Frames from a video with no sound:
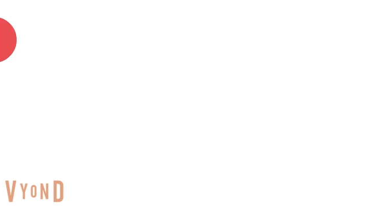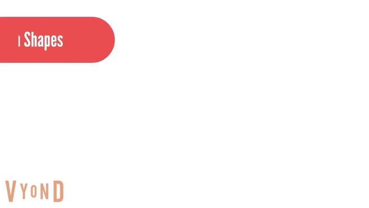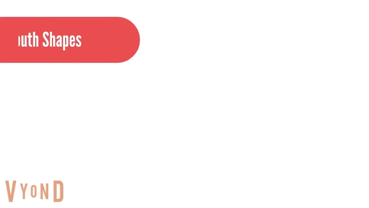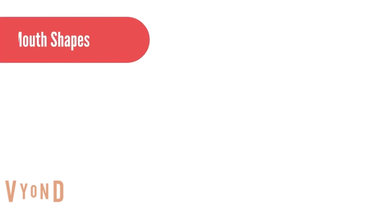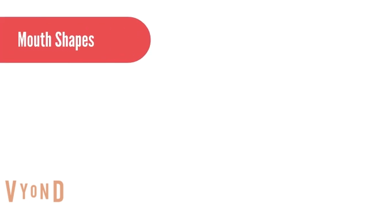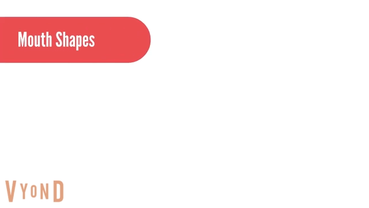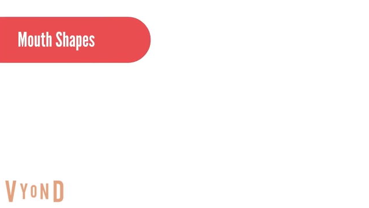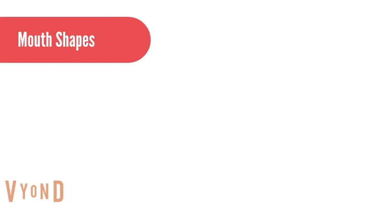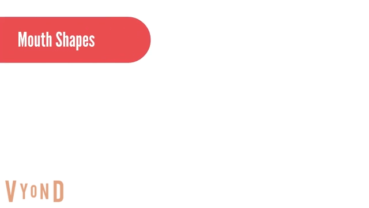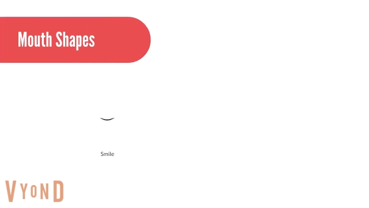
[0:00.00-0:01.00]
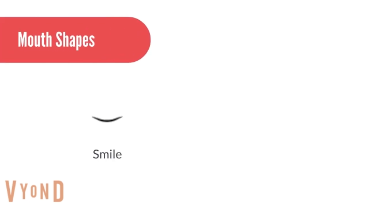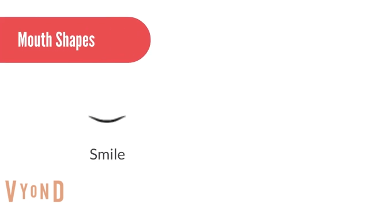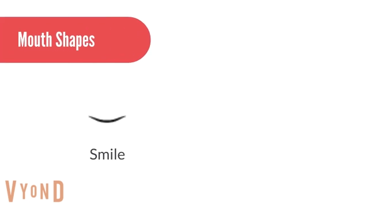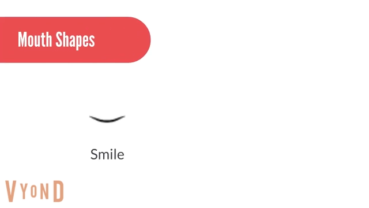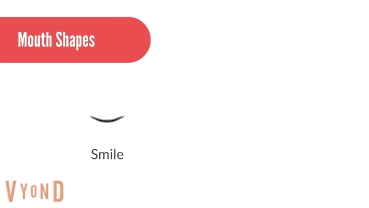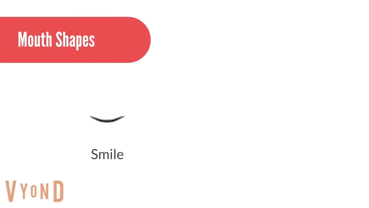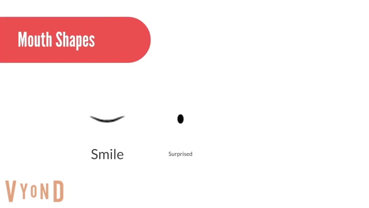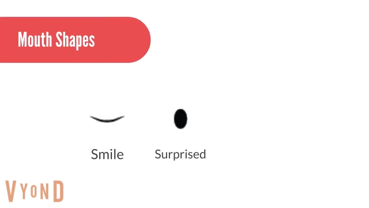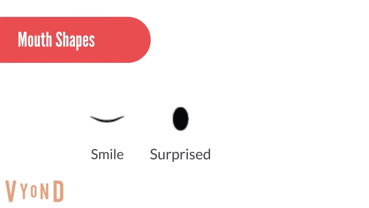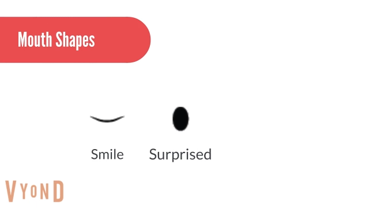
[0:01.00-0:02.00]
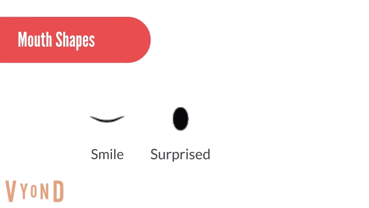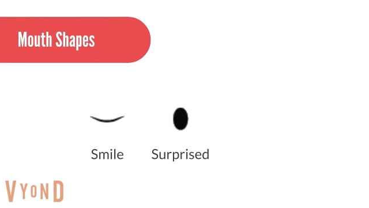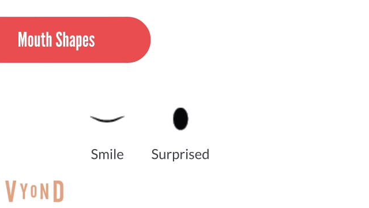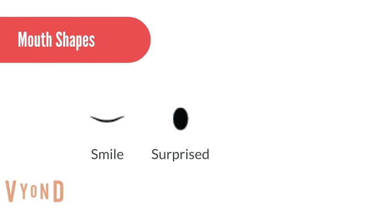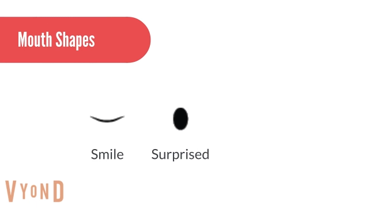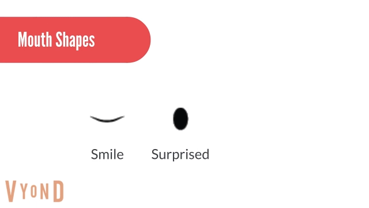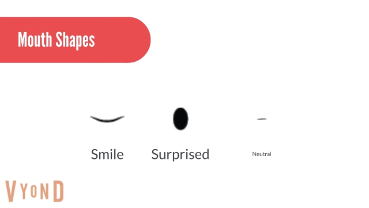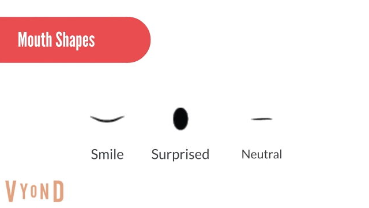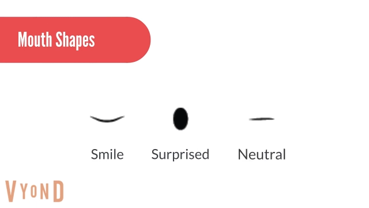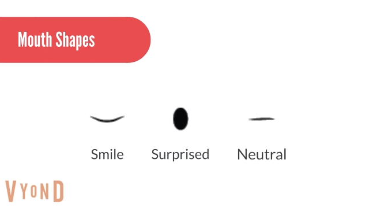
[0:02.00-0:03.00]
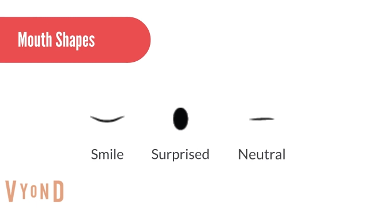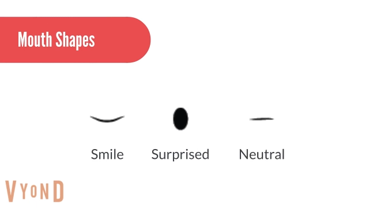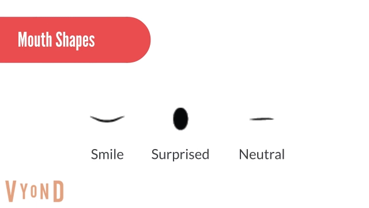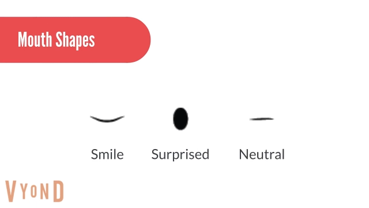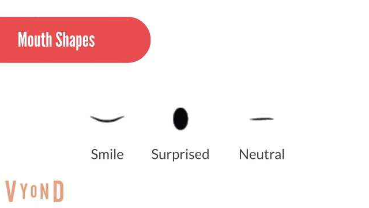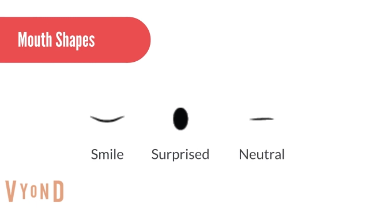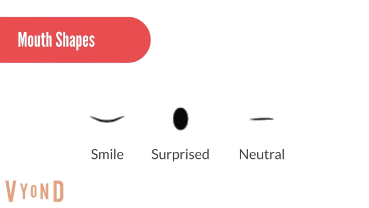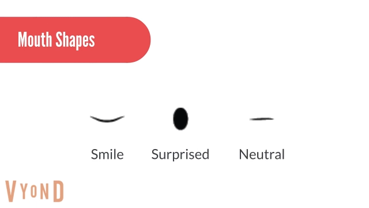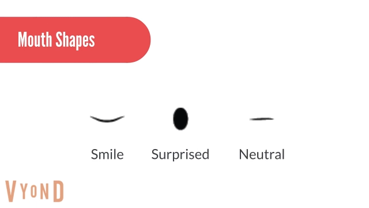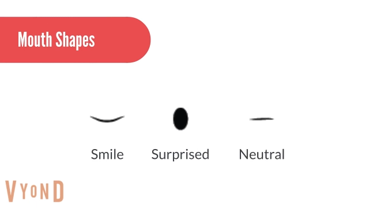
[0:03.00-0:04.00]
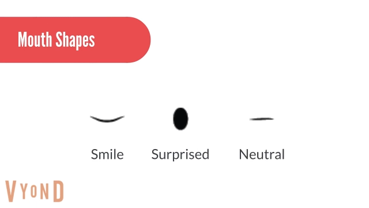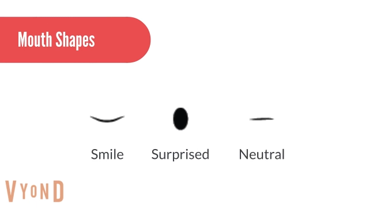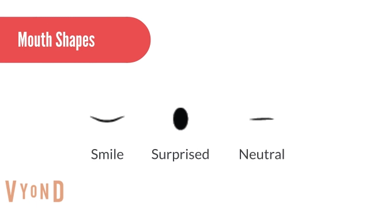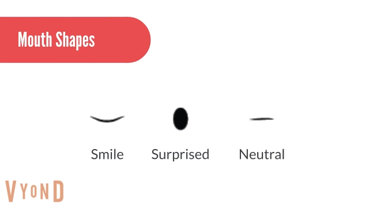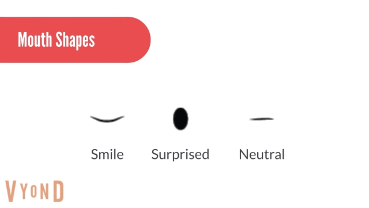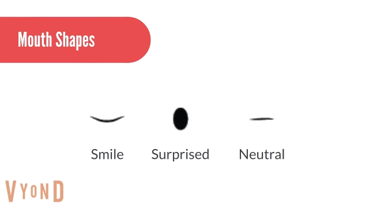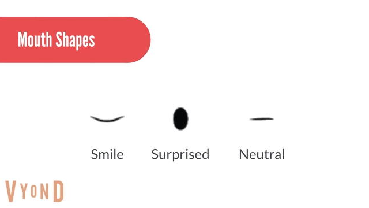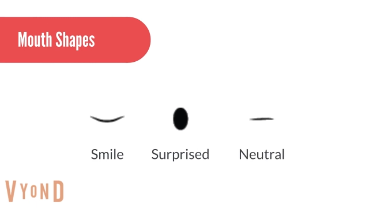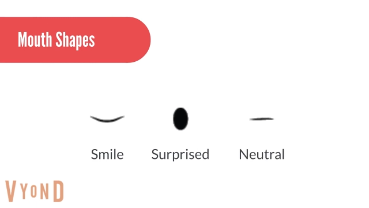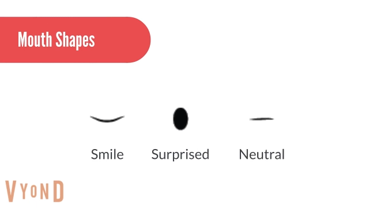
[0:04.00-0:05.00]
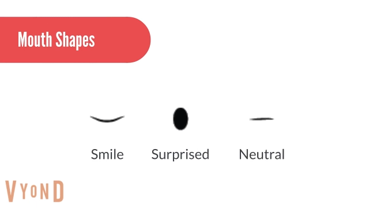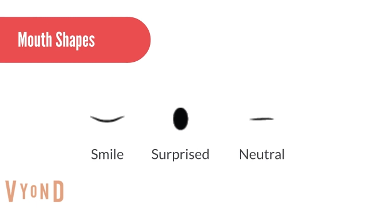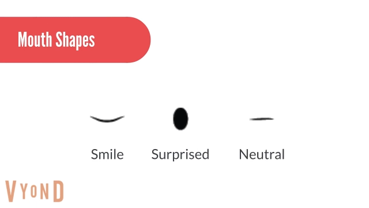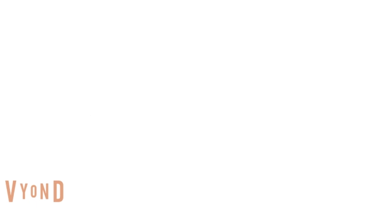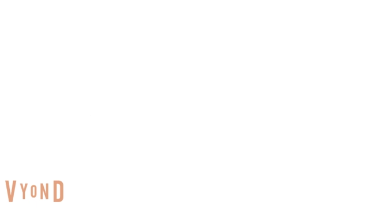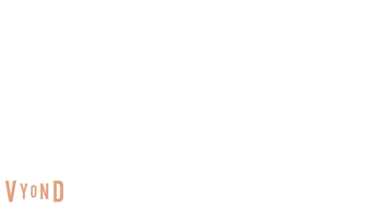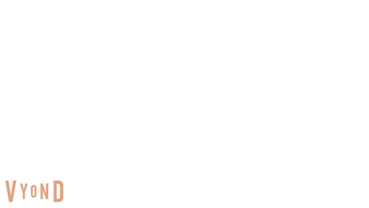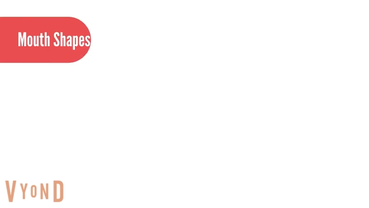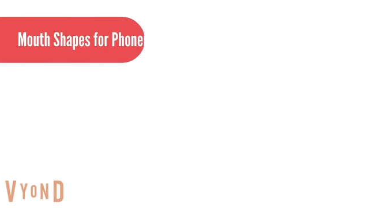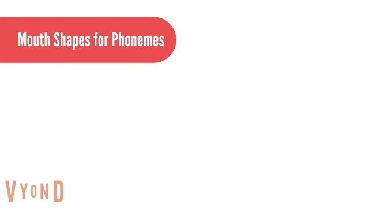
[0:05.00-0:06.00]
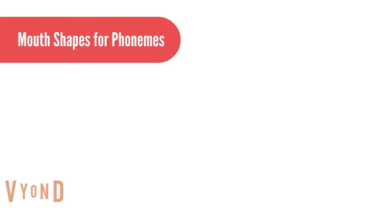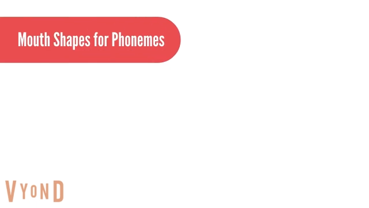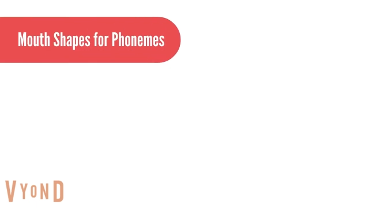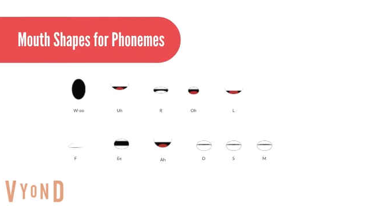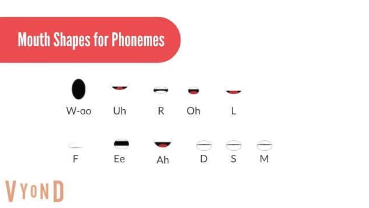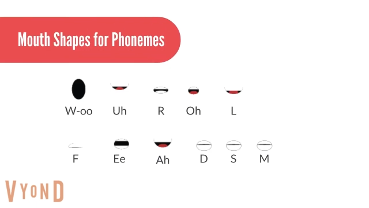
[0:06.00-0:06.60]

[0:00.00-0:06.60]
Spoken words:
[unreadable: no face in view]